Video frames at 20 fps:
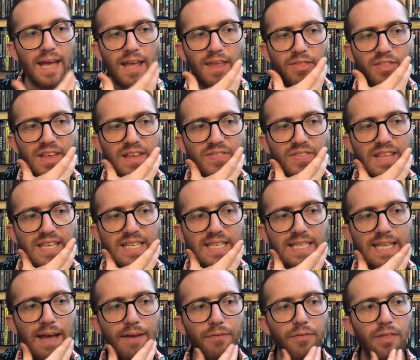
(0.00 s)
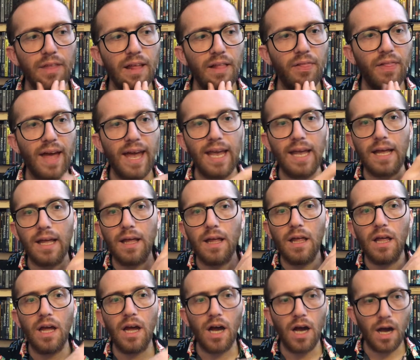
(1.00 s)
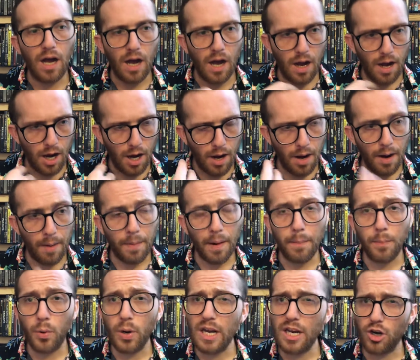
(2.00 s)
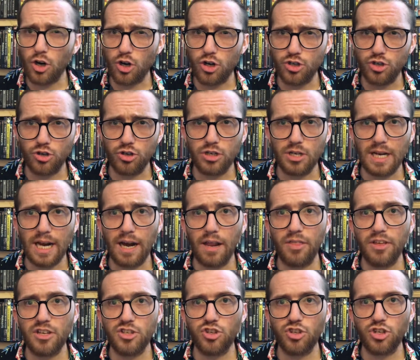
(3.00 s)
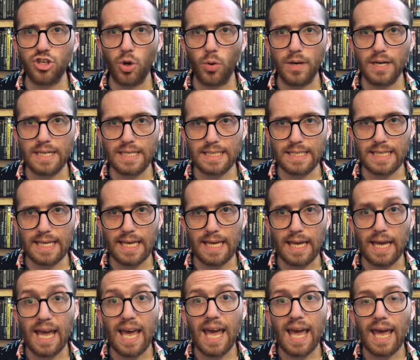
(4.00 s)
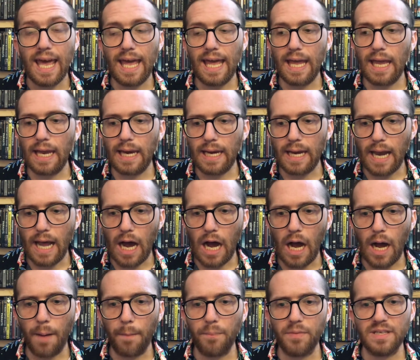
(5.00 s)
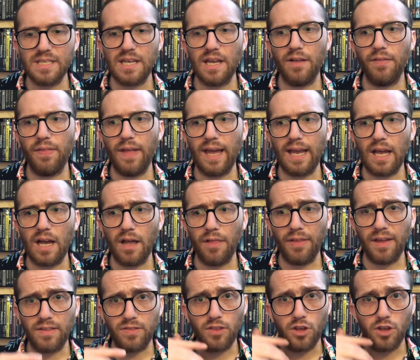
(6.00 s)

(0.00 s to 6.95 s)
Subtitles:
this is definitely like a precursor to kind of things that you're going to see in, let's say, like the